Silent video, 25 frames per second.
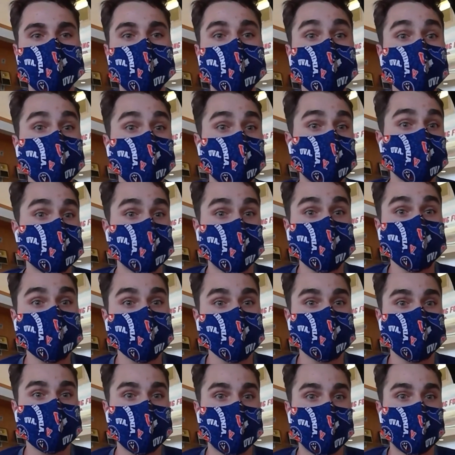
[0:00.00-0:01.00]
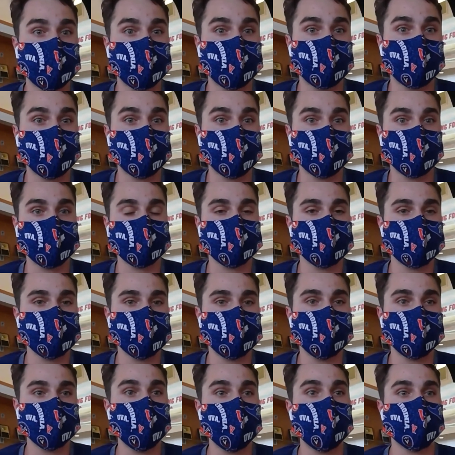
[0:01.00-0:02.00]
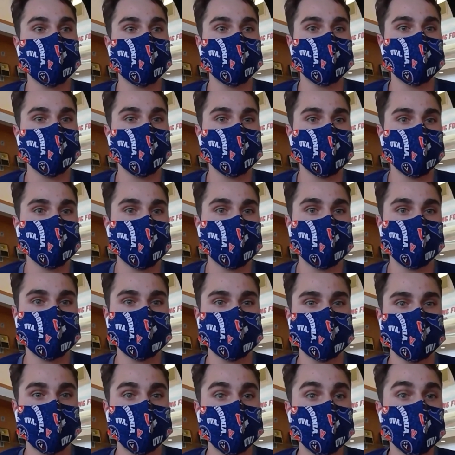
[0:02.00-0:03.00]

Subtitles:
will exemplify a lot of